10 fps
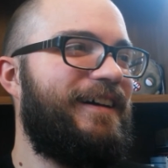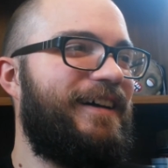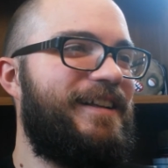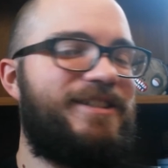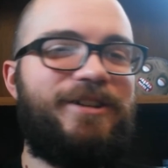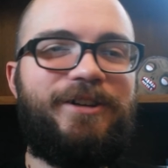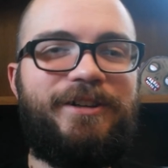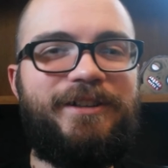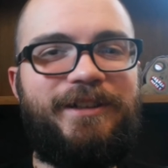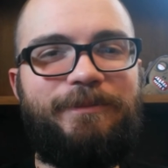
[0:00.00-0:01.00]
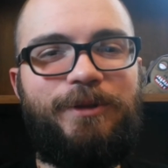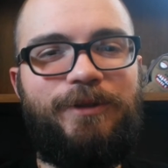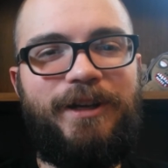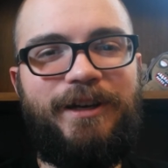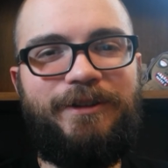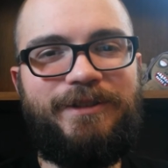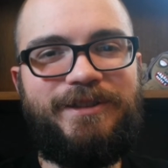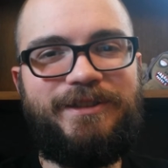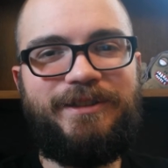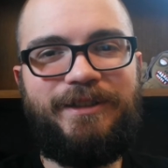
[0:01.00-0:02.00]
It's called Movie
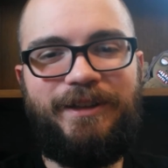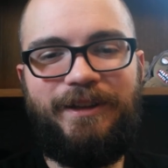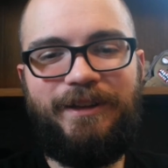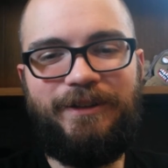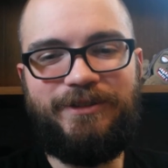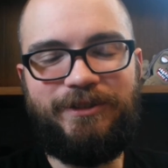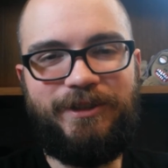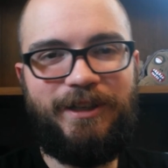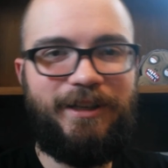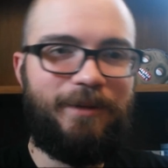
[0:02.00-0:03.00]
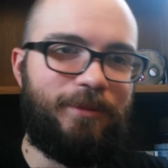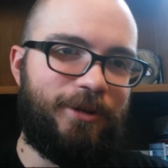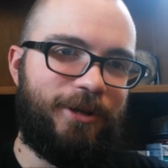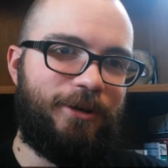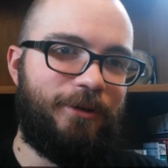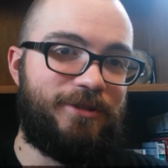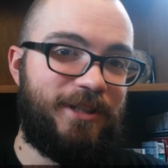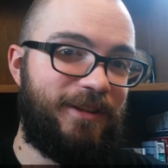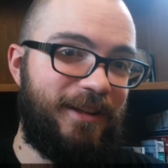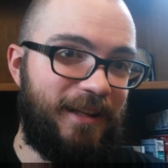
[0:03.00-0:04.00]
Hounds. There's a link down below. There's
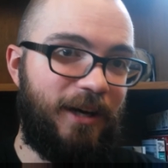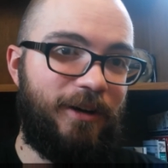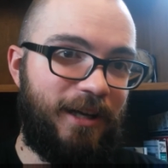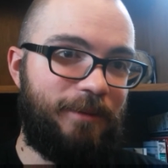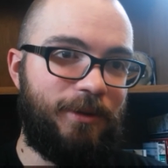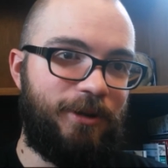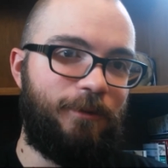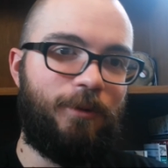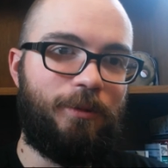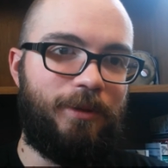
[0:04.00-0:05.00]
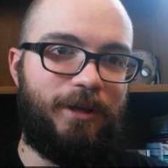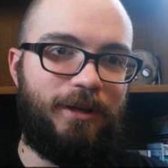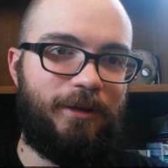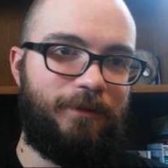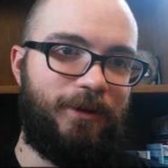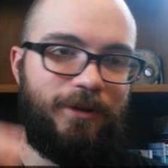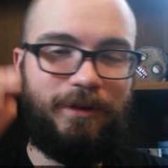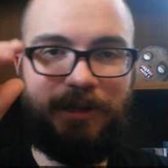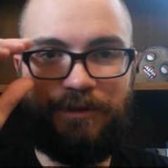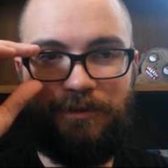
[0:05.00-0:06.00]
nothing there yet, but there will be within
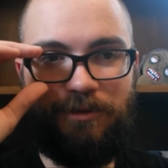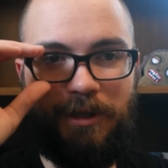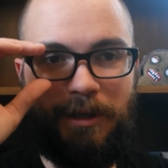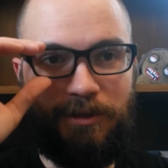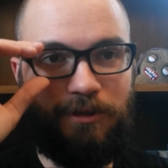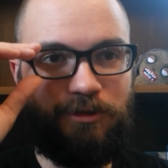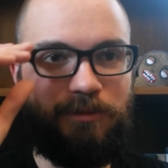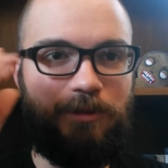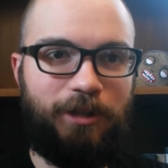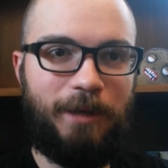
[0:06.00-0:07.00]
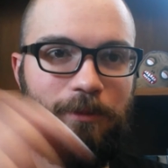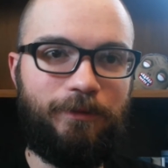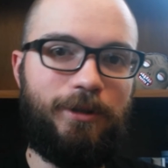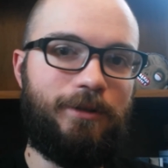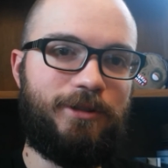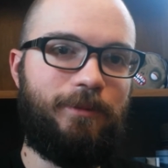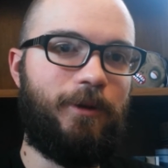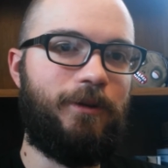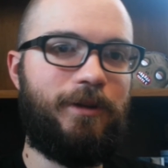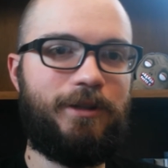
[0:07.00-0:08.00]
the next few days. There should be a couple videos up
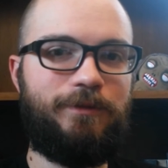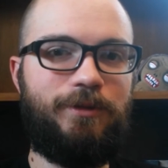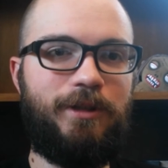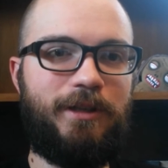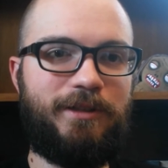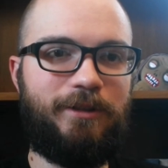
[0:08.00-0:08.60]
there in the next few days.